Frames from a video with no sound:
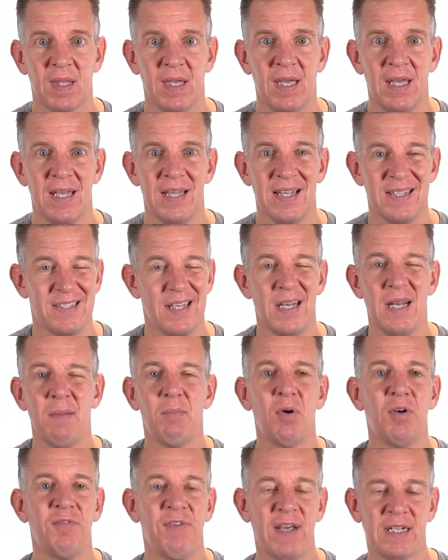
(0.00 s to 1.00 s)
There's a
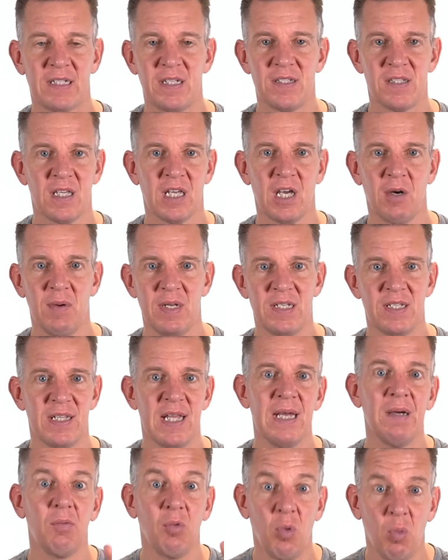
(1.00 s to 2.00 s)
number of factors that go into
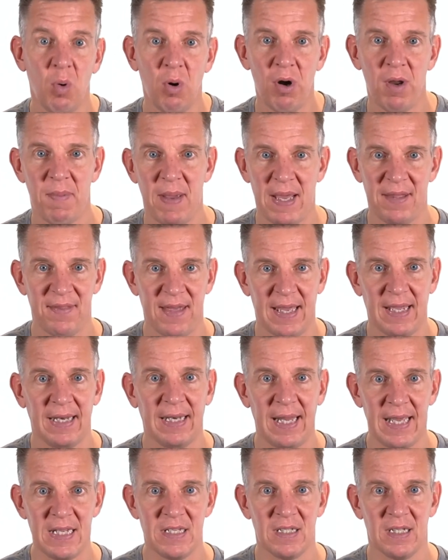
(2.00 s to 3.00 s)
that. We'll worry about that
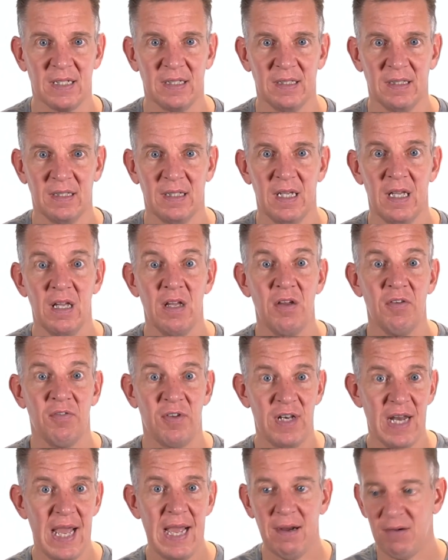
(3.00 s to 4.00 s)
later. For
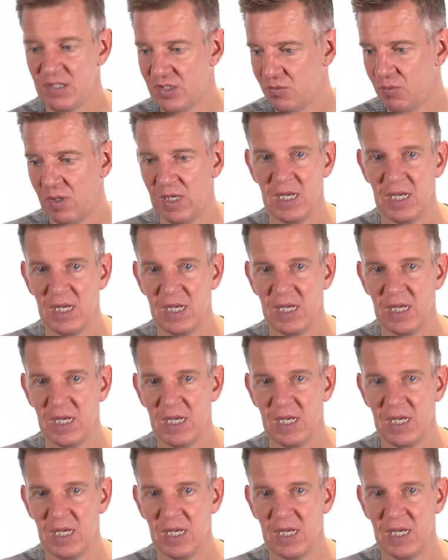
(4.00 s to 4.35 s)
now, it's really